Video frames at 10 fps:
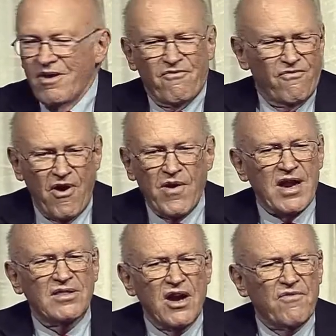Very
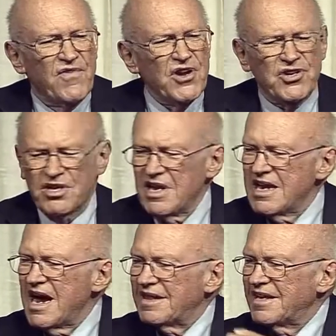clear vision. He
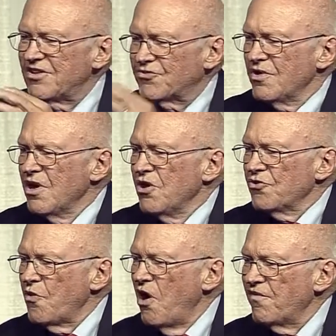got these
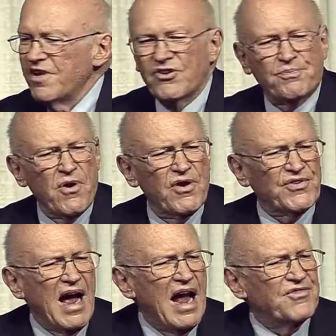12 inexperienced
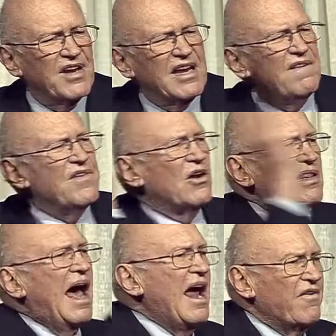guys to give their
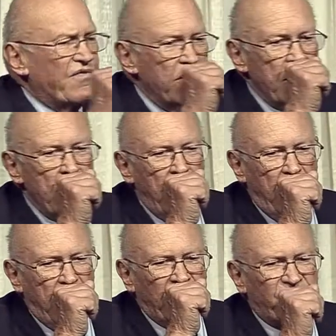life
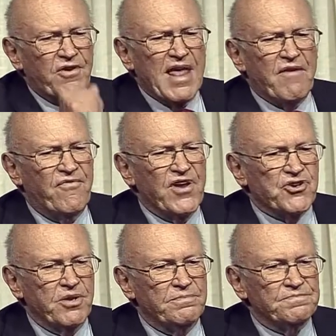for that
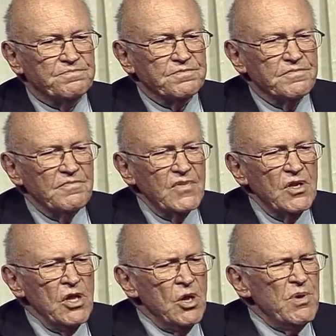vision.
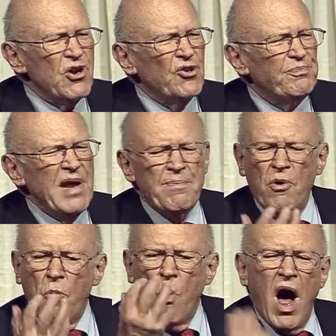Because
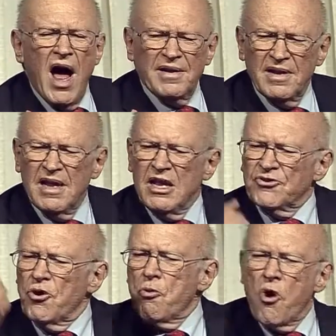people want
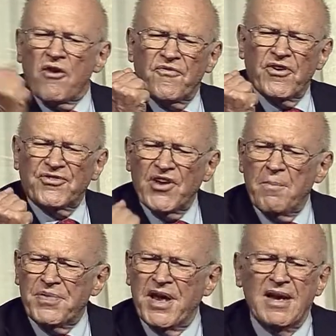to work for
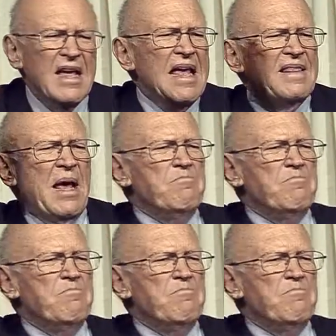something that